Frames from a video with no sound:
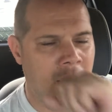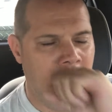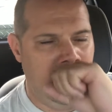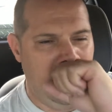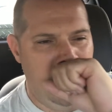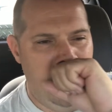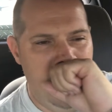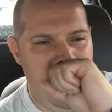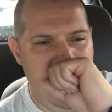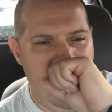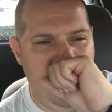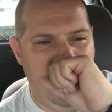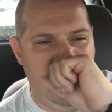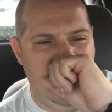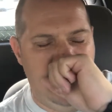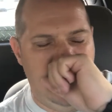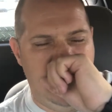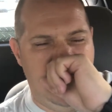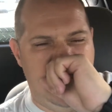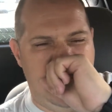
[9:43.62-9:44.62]

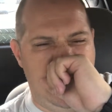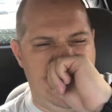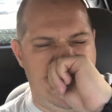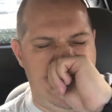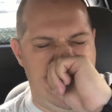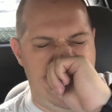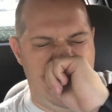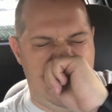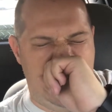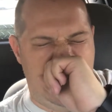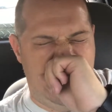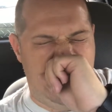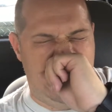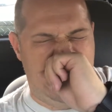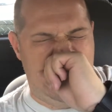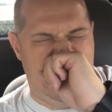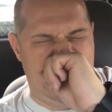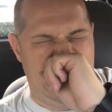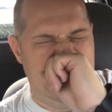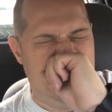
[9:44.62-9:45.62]

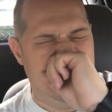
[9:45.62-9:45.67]
(no one is talking)